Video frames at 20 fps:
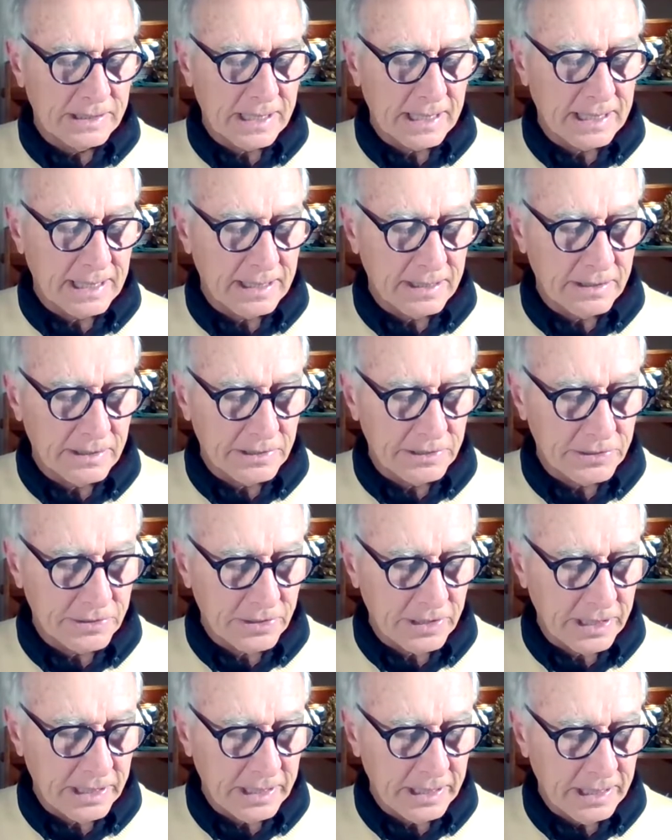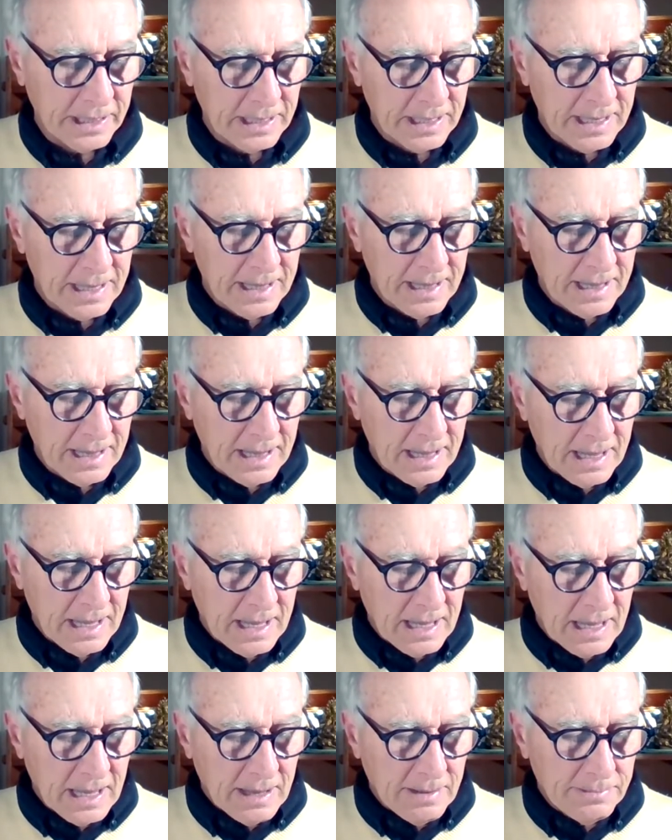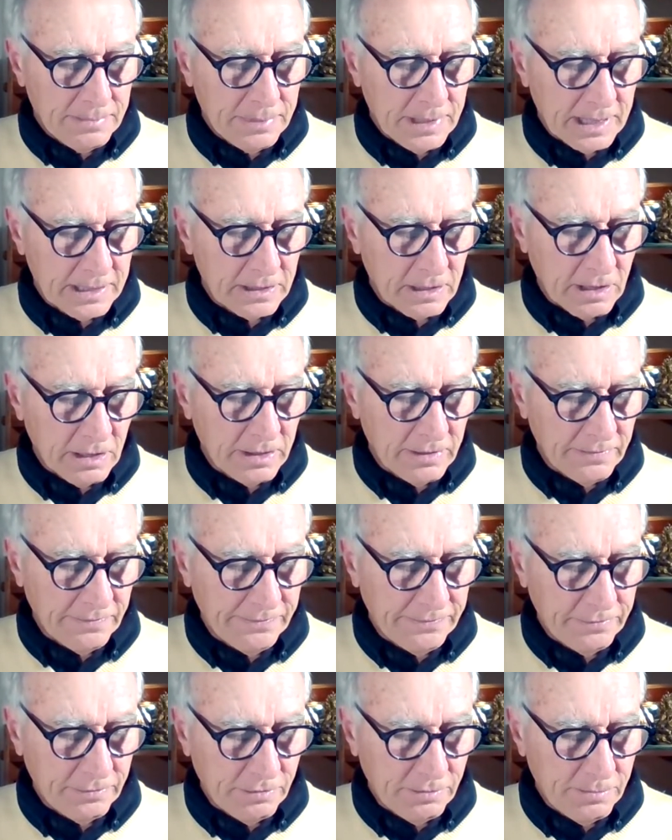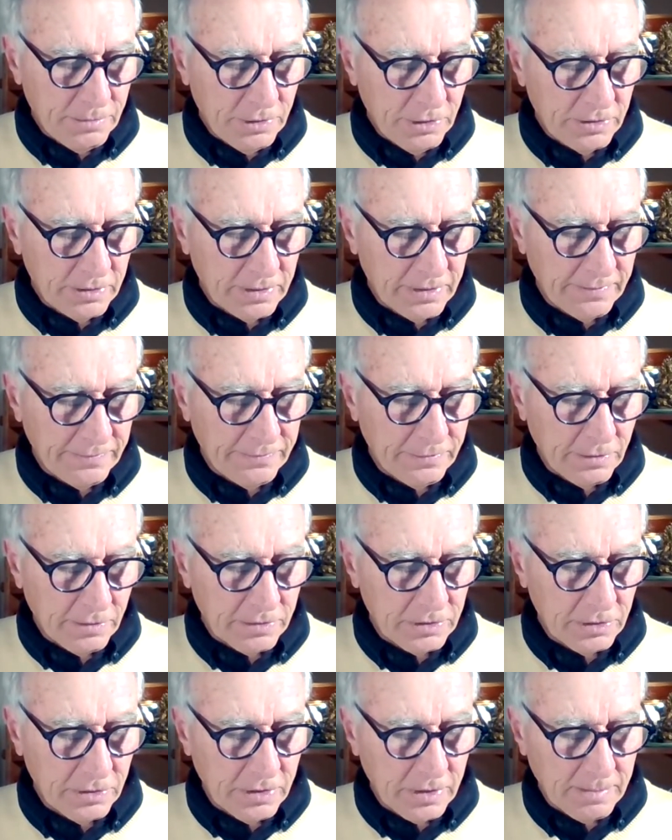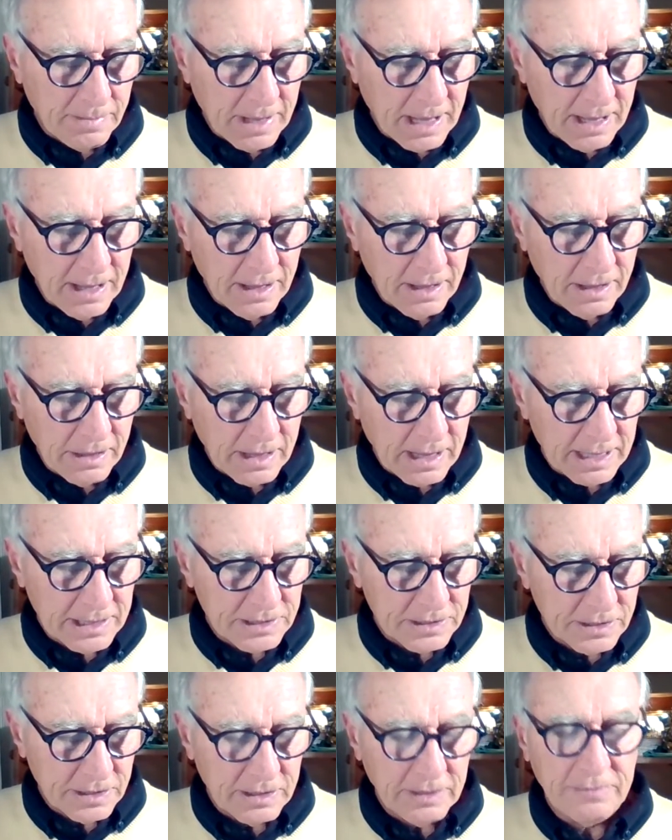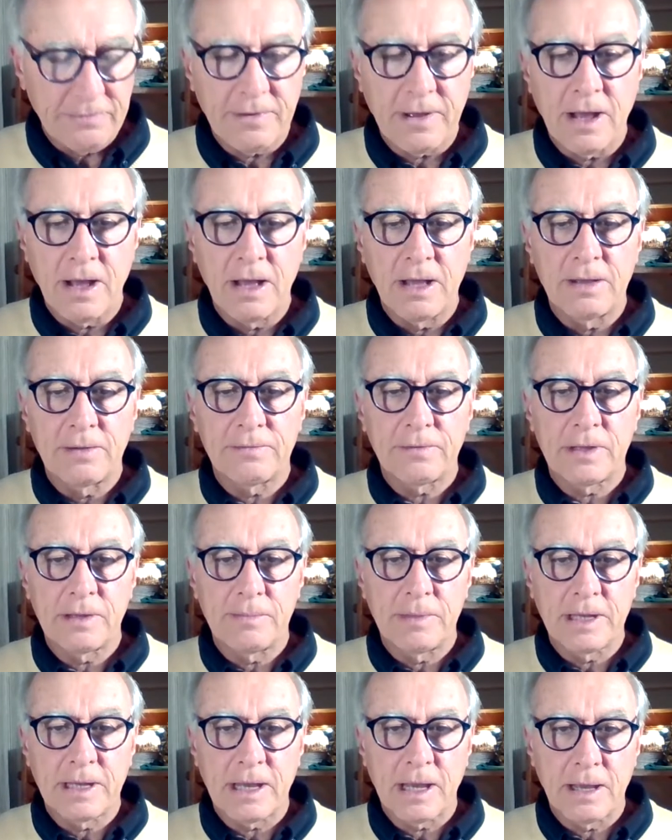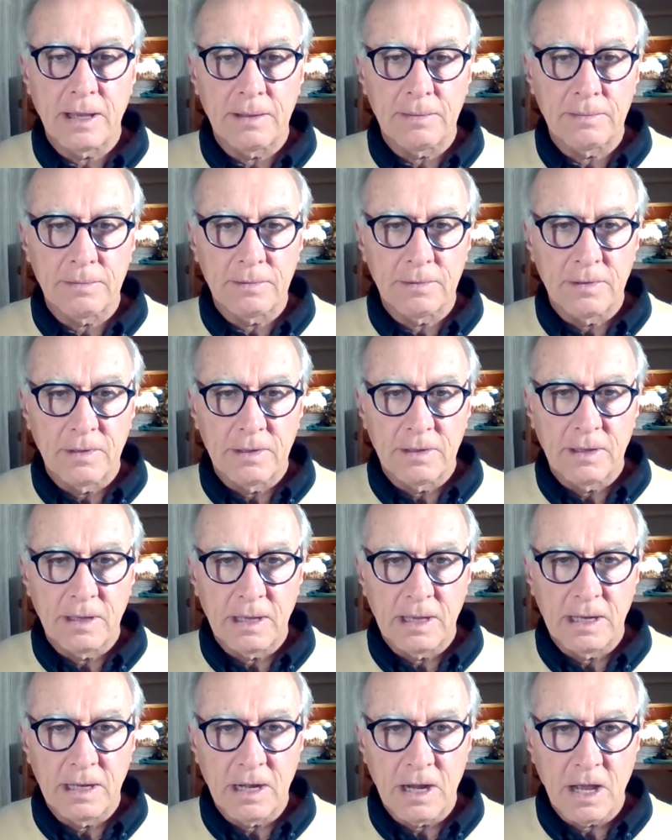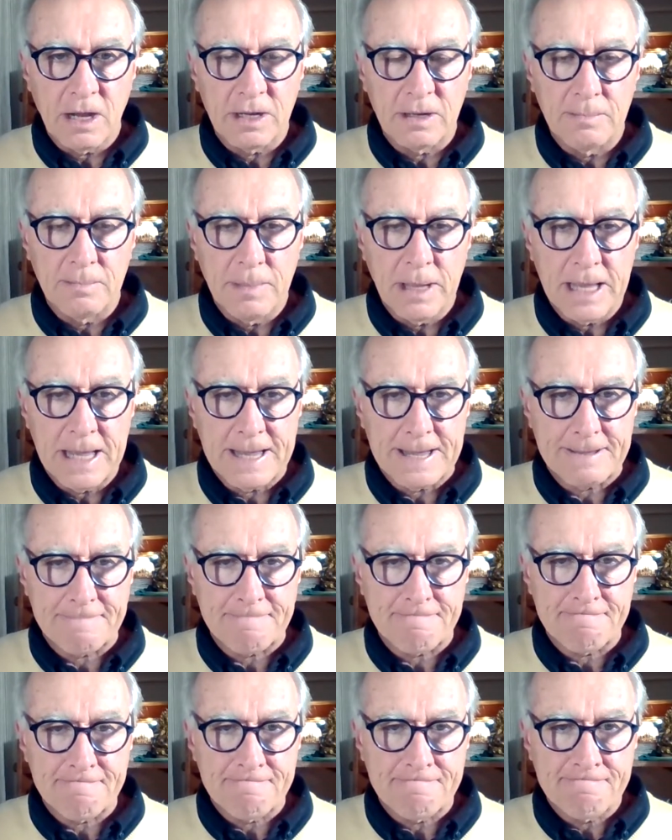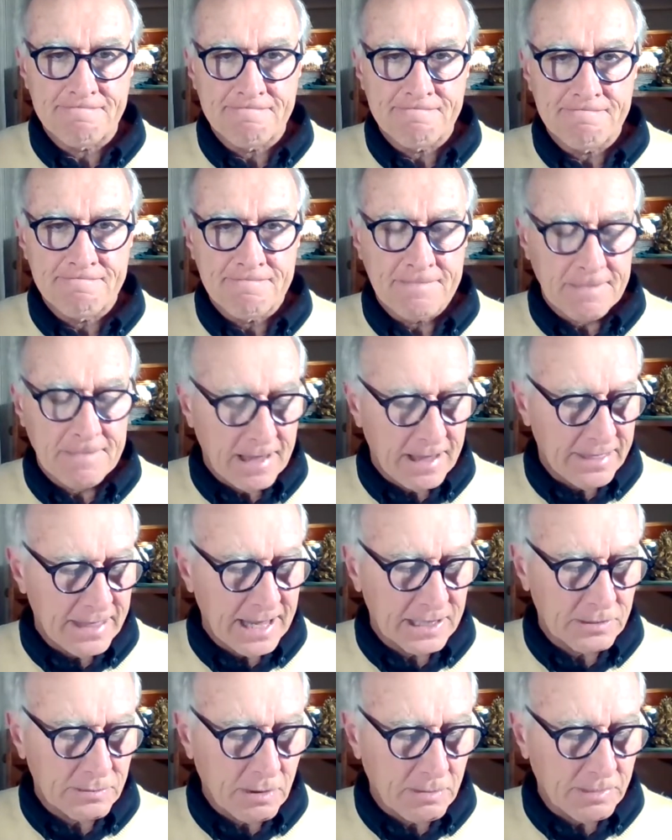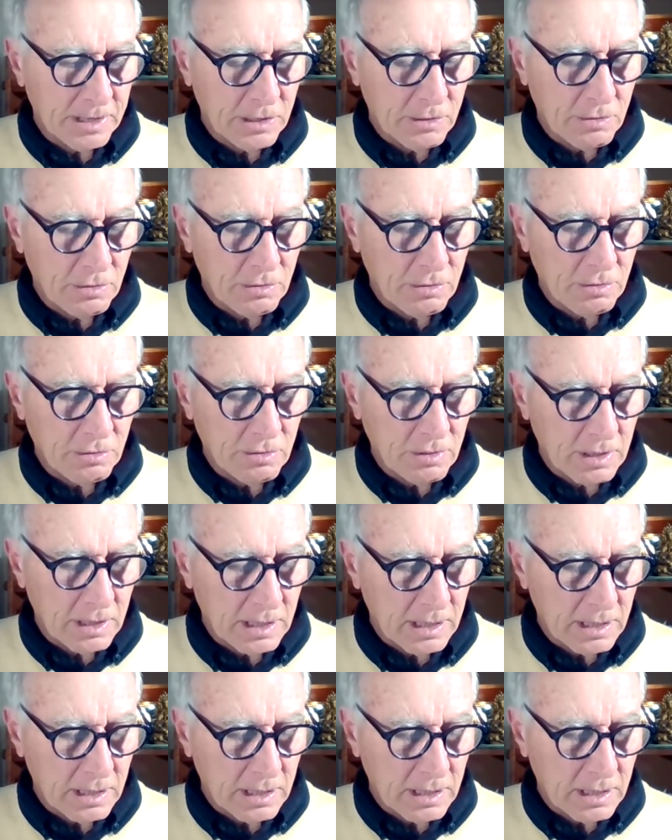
sat under the tree, but on the full moon of the 4th lunar month, age 35, he became an enlightened being. And that's what we call,